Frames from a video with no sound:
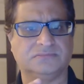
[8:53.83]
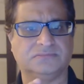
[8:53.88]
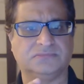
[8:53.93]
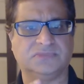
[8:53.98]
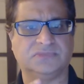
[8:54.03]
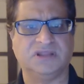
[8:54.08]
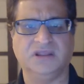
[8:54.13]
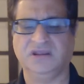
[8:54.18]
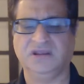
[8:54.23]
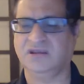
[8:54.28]

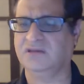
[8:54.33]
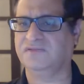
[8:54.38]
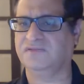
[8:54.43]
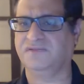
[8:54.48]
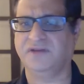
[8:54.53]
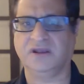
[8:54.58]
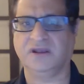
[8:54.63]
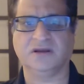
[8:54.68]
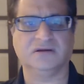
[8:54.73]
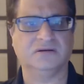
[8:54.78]

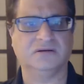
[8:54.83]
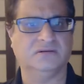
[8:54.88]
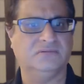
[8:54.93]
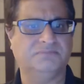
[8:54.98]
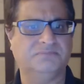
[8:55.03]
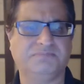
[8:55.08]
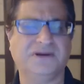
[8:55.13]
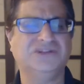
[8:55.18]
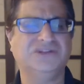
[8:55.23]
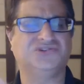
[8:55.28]
Thinkific,
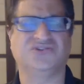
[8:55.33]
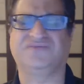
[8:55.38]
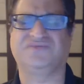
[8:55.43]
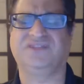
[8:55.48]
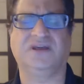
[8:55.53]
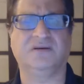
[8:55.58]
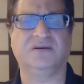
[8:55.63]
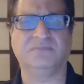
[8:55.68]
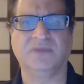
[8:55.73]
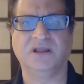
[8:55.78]
bunch of
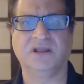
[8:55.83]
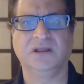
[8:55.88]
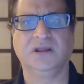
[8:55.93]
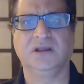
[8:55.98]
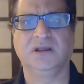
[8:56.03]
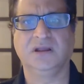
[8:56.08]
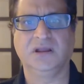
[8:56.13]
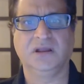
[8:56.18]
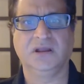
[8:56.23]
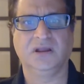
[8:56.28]
them.
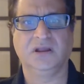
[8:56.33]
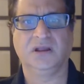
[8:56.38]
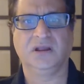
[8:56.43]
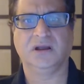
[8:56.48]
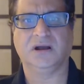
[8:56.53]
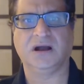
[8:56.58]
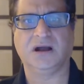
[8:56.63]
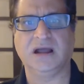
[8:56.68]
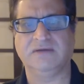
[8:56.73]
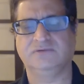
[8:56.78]

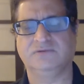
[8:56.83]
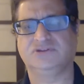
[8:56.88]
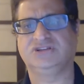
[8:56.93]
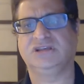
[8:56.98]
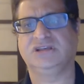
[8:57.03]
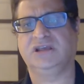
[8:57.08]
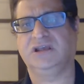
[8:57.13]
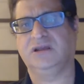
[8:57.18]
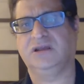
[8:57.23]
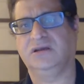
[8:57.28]
I would
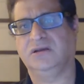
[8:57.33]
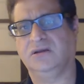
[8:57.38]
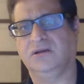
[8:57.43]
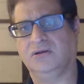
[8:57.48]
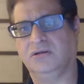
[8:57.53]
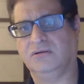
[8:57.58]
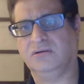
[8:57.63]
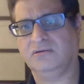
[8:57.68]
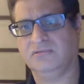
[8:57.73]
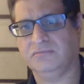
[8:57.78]
say
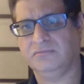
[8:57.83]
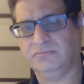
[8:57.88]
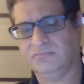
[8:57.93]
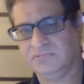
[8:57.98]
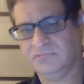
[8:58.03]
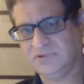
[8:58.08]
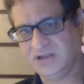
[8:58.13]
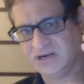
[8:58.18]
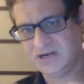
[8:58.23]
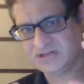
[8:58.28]

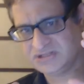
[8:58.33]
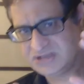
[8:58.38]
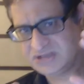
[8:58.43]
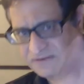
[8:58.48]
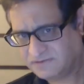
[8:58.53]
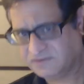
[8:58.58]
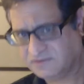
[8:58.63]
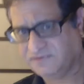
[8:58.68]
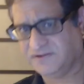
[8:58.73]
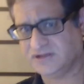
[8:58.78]
there are
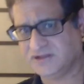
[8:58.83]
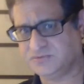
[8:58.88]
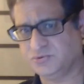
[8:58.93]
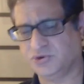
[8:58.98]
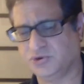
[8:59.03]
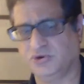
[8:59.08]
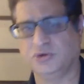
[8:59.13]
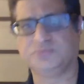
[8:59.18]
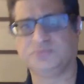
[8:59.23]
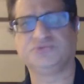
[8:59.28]
several Facebook
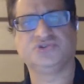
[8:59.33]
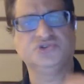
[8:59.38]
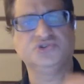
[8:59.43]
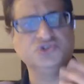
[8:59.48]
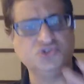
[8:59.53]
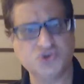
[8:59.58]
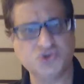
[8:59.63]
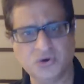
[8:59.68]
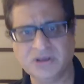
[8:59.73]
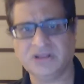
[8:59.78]
groups.
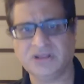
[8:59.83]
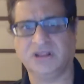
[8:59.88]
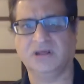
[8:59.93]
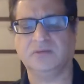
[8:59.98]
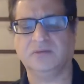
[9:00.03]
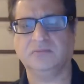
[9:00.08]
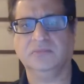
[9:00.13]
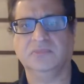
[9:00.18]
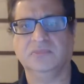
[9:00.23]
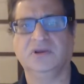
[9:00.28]
Join
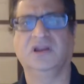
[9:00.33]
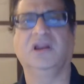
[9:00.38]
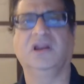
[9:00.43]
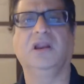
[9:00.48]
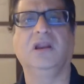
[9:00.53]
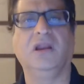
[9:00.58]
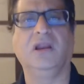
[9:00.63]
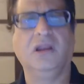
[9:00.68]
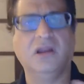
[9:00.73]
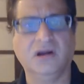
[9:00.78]
them,
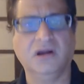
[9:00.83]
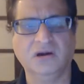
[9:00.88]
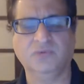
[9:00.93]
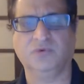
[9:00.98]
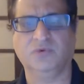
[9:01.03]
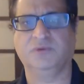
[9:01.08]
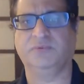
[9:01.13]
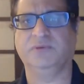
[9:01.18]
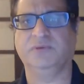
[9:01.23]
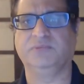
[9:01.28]
learn
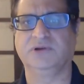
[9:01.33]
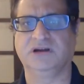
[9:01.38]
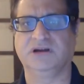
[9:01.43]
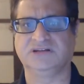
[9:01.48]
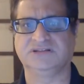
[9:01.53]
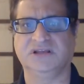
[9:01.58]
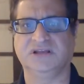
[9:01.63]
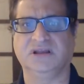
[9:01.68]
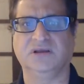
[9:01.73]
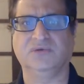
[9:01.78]
what people are
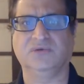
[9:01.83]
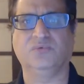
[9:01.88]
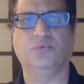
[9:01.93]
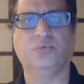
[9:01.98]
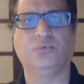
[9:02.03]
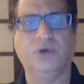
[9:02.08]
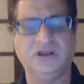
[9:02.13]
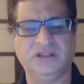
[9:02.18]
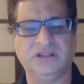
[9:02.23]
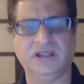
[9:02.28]
saying,
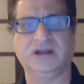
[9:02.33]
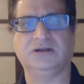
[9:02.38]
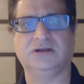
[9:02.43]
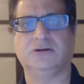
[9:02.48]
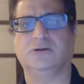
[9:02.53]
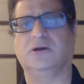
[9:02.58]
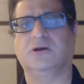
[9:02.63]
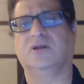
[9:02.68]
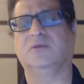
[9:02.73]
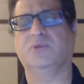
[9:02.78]
what they're
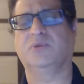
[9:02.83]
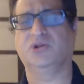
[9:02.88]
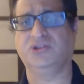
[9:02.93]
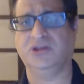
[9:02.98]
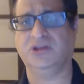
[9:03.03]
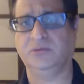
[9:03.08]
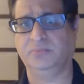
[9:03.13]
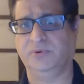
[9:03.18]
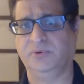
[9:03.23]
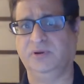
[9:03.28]
talking about, their pain